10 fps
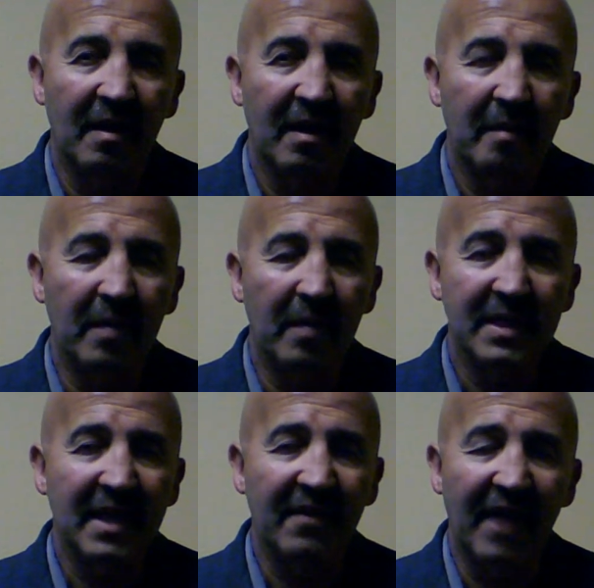must
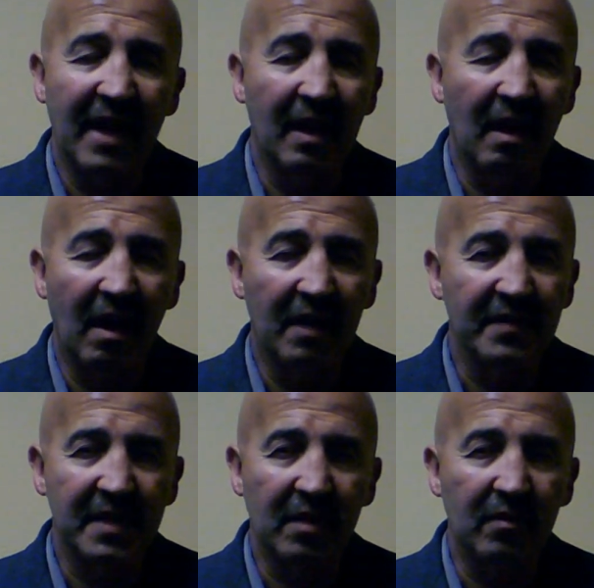have had a lot of
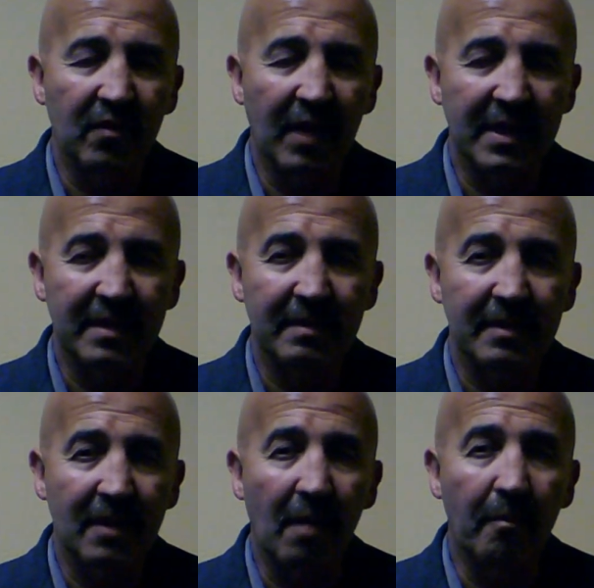CO2 at
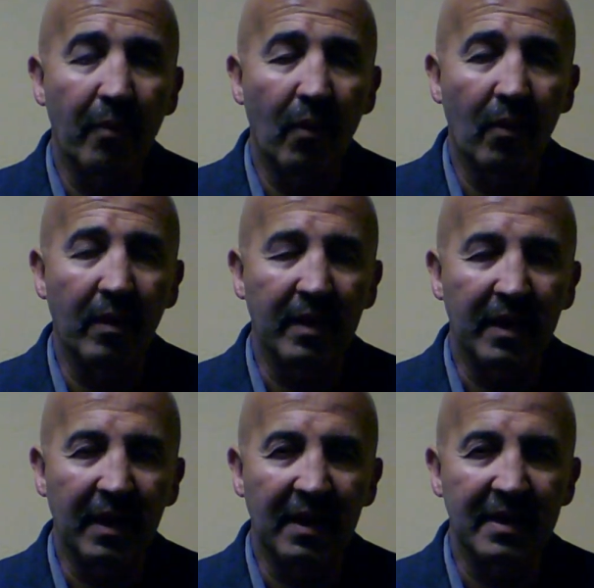some point
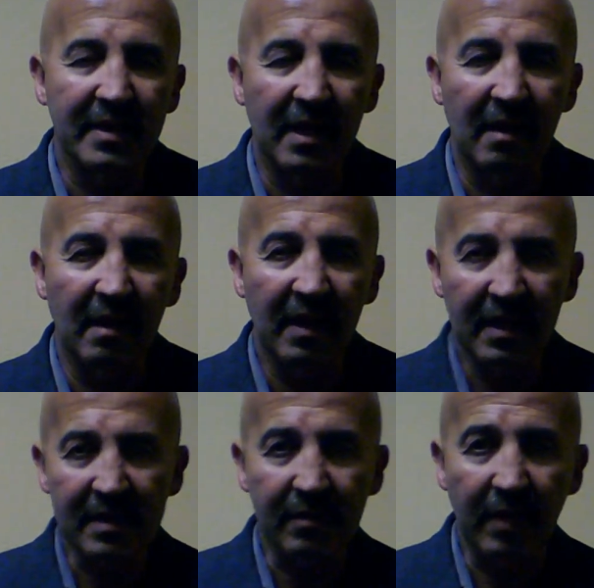in its early
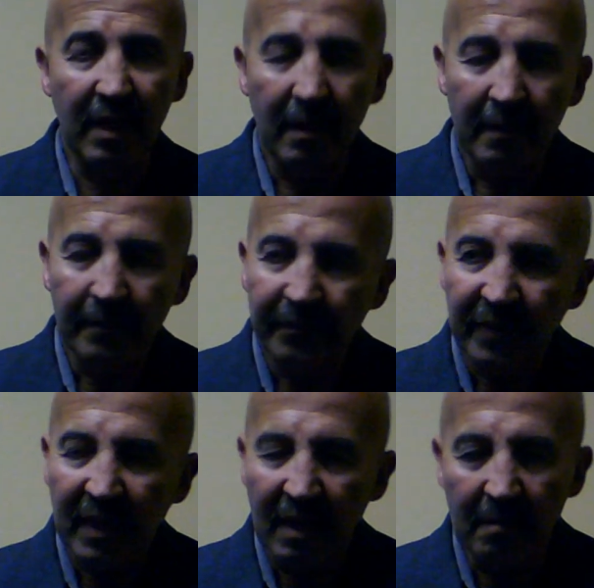history,
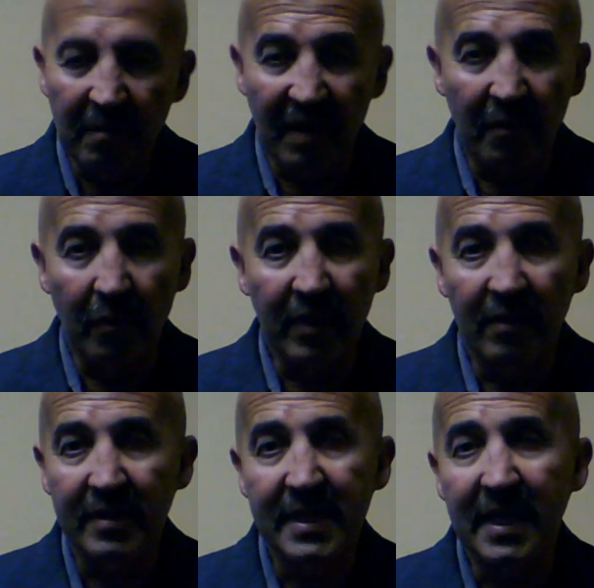but we
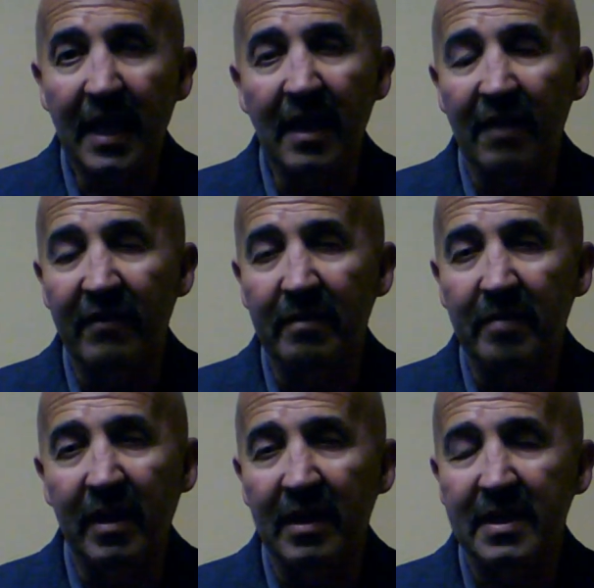don't see any of it
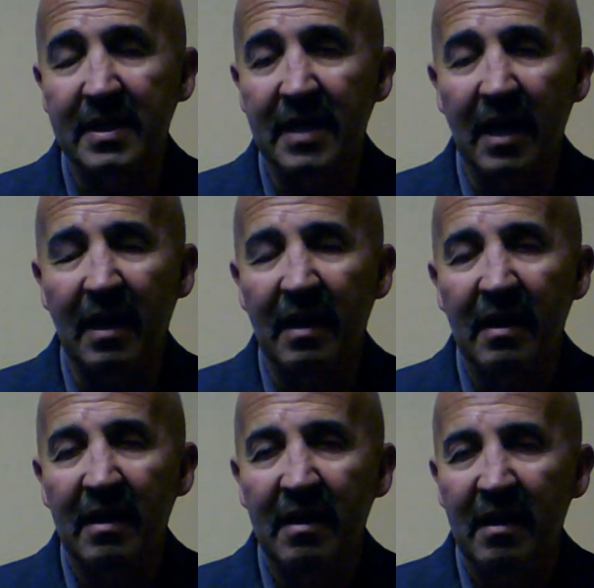because the
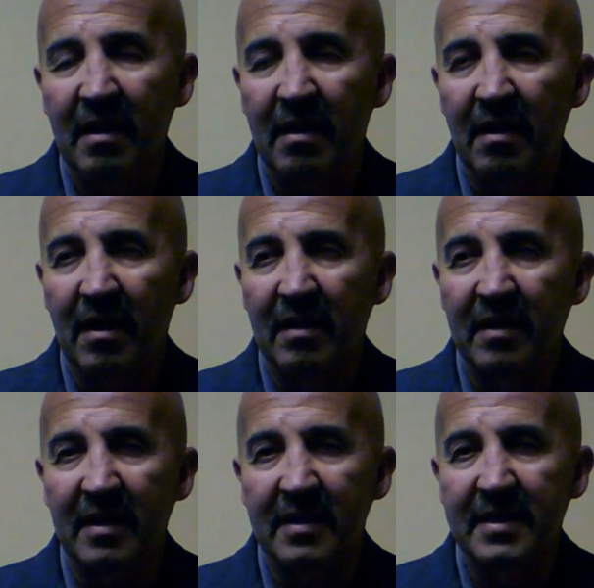
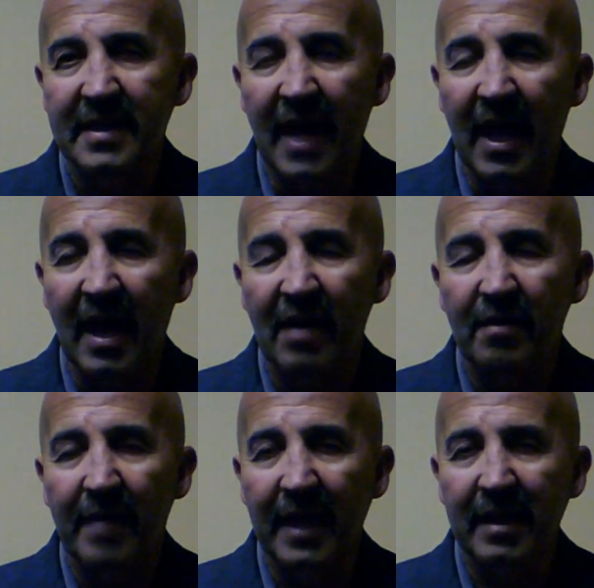
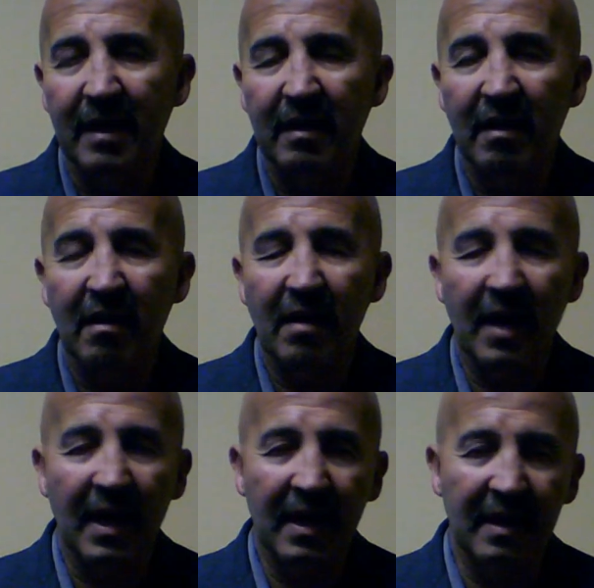cyanobacteria
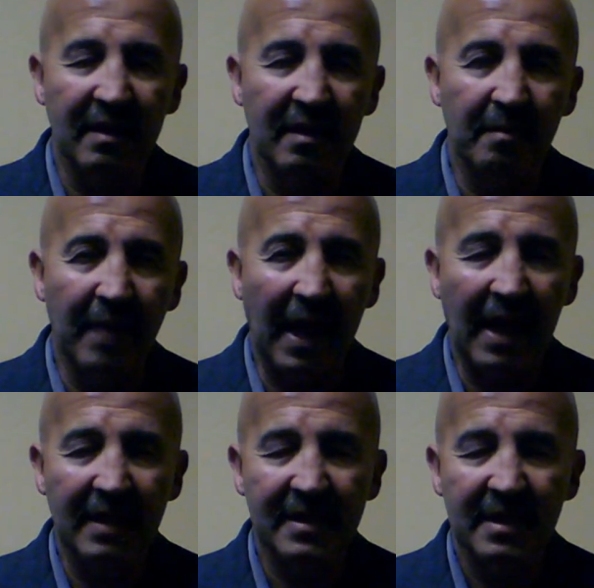and the plants,